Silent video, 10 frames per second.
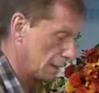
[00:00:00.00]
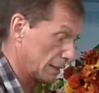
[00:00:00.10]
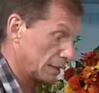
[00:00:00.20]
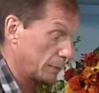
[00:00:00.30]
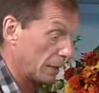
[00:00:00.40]

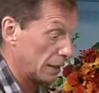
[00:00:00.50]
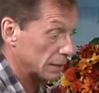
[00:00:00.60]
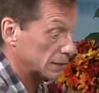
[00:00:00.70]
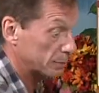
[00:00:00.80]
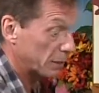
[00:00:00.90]
This is my
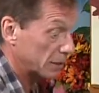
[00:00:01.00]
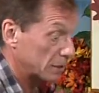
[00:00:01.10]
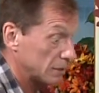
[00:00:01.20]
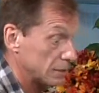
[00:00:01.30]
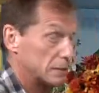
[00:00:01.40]

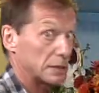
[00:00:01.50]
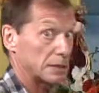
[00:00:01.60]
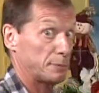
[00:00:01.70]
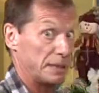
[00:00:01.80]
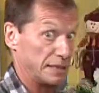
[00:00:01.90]
special,
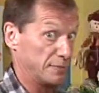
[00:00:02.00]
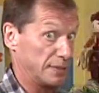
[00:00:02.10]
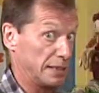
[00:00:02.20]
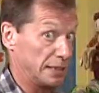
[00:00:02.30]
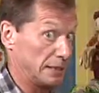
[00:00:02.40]
expensive
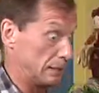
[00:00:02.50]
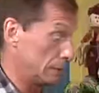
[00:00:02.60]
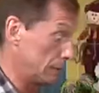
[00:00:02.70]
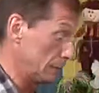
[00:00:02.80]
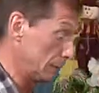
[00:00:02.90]
vanilla.
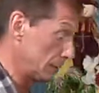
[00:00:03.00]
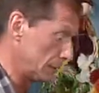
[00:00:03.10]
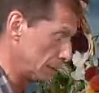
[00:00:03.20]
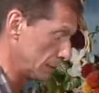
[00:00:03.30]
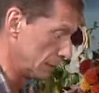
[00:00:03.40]

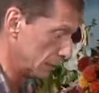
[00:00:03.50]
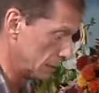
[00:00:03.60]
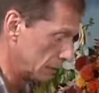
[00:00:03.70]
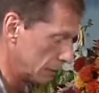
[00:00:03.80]
Ooh.